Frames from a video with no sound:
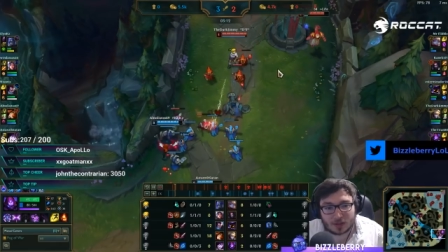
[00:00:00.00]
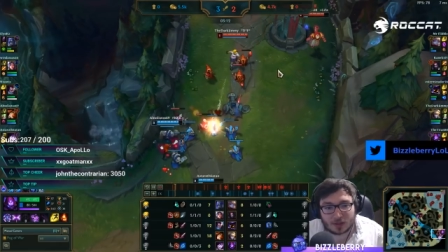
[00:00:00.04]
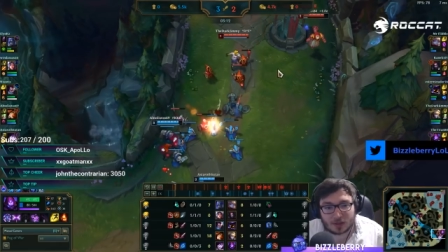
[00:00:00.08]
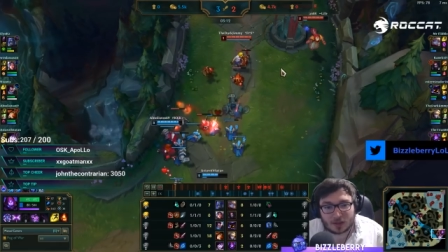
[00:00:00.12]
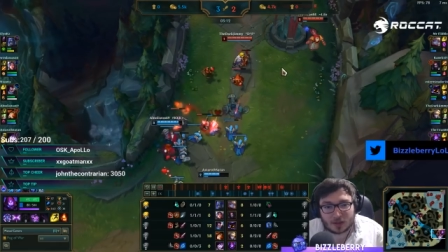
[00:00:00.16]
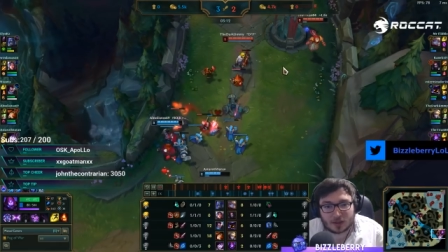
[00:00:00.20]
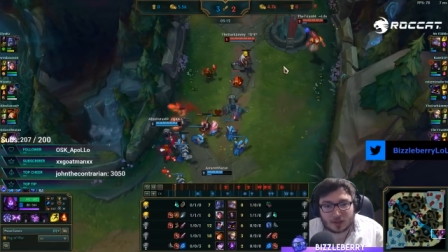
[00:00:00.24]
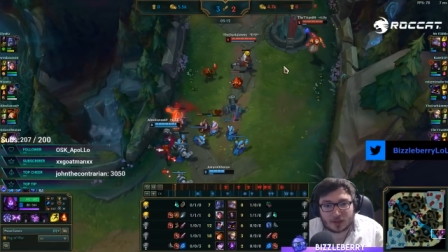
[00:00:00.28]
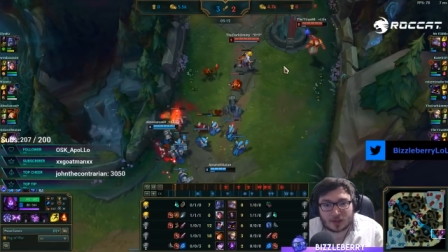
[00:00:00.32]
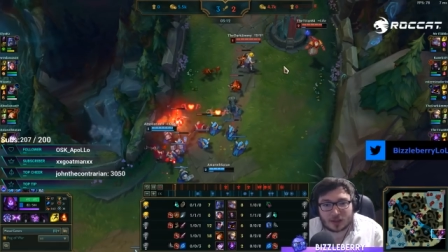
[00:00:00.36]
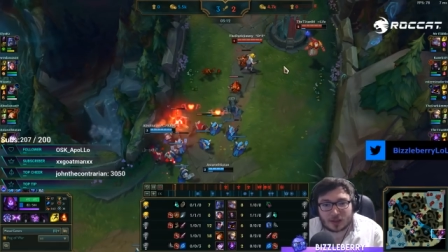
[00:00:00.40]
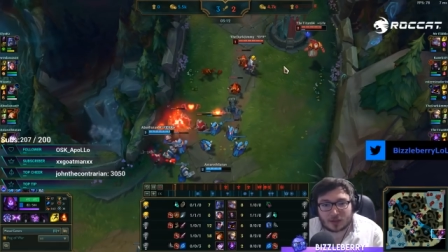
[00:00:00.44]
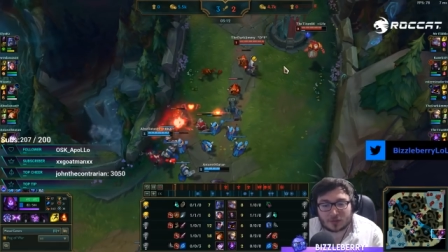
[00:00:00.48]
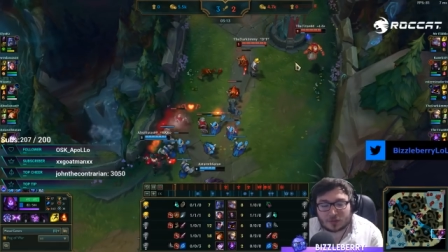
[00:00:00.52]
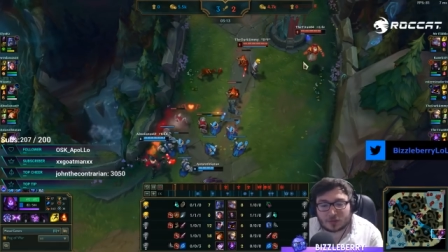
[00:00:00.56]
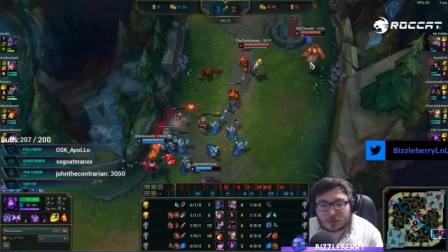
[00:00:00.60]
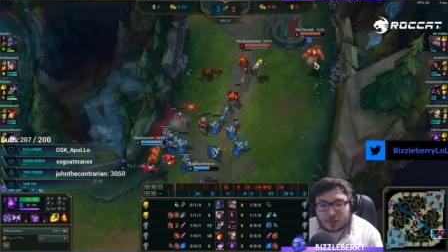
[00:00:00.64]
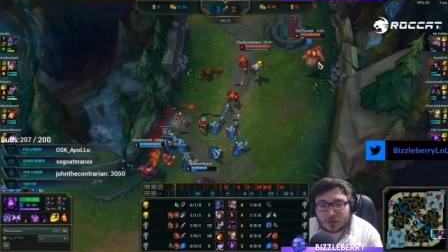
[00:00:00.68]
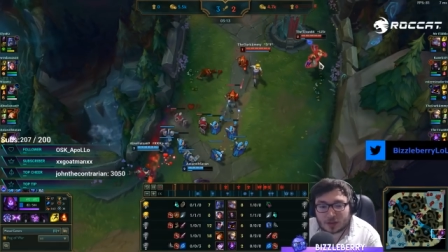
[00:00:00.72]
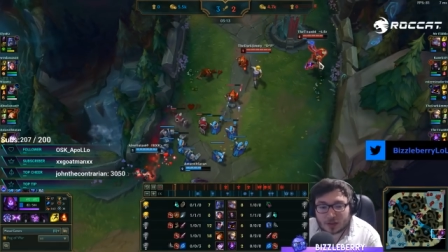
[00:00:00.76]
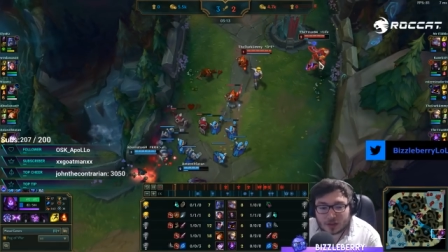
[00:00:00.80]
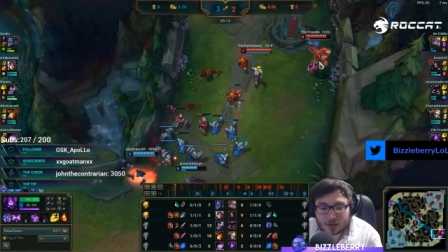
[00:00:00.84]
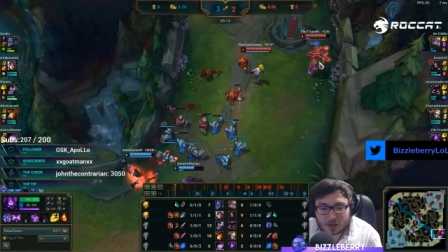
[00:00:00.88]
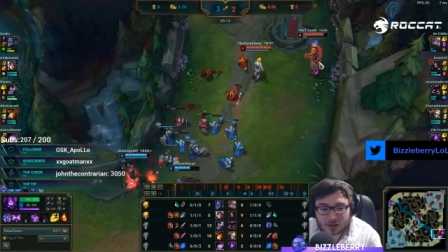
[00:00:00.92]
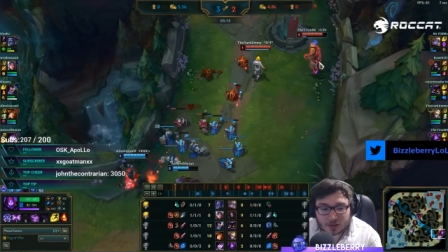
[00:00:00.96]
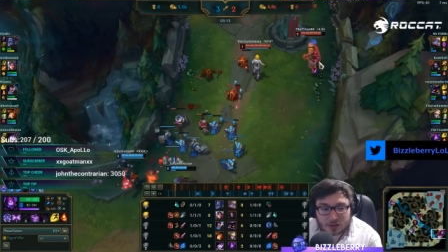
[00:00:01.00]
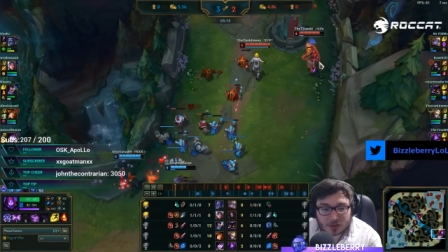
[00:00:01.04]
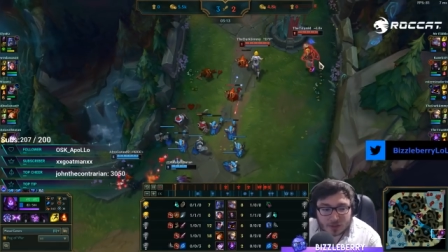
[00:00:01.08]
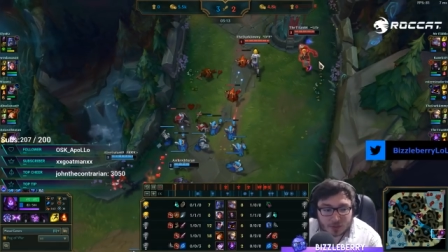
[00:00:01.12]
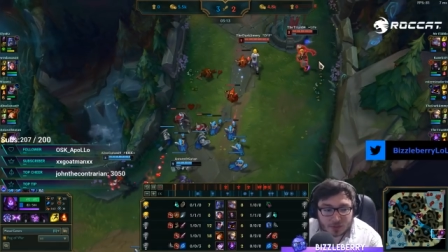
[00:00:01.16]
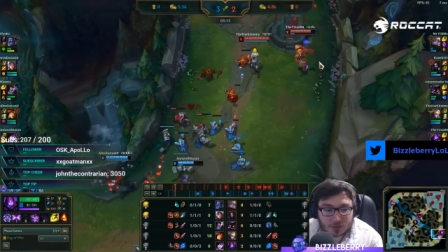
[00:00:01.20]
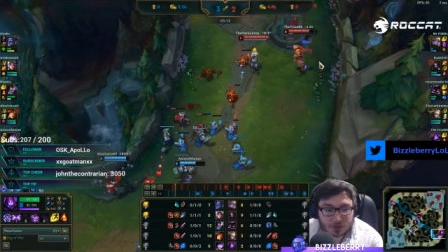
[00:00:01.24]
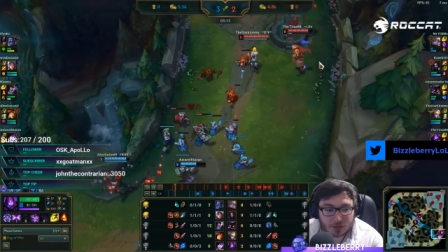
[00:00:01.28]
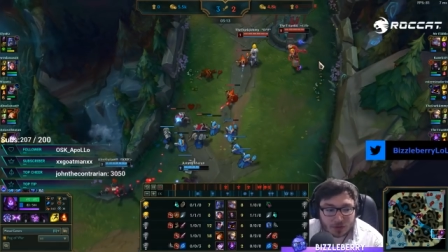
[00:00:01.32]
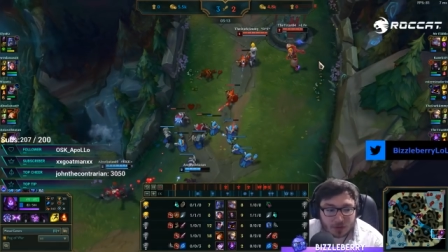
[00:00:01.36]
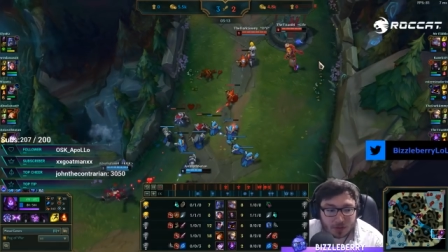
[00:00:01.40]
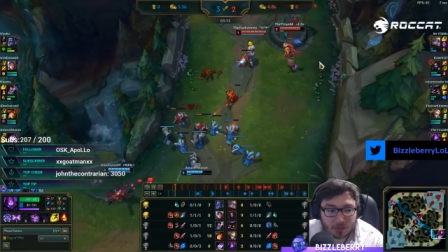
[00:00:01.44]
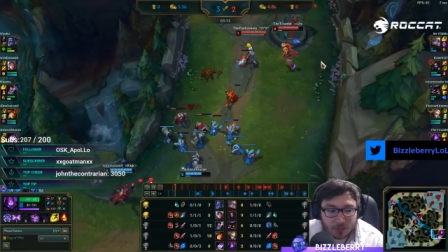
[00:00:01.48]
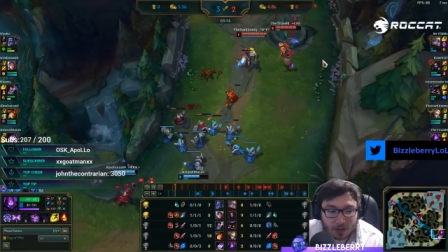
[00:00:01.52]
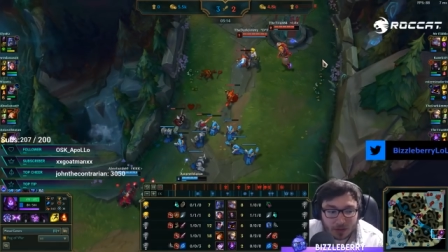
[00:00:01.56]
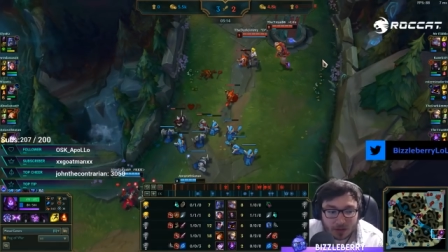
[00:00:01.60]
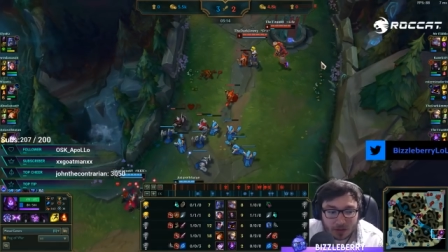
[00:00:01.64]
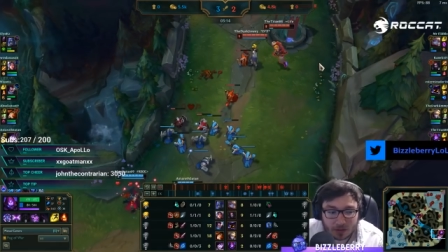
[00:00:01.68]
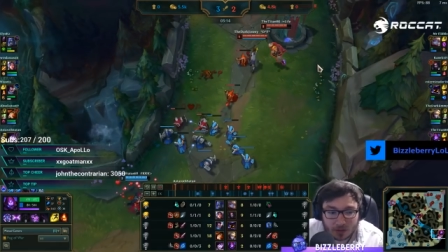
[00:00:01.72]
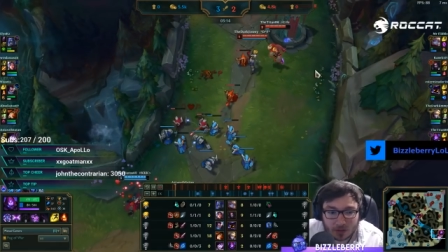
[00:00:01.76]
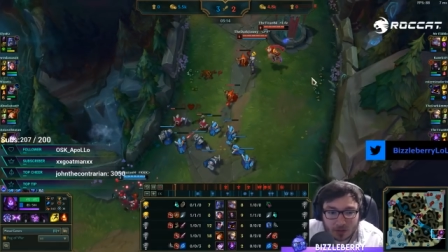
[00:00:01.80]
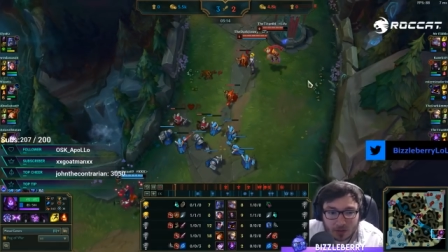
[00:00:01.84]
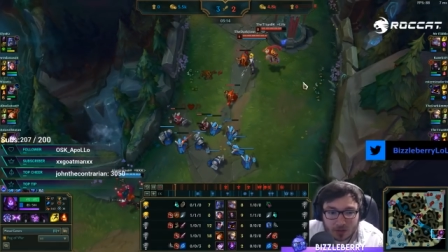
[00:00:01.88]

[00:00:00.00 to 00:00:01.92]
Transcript: The everything in terms of the mana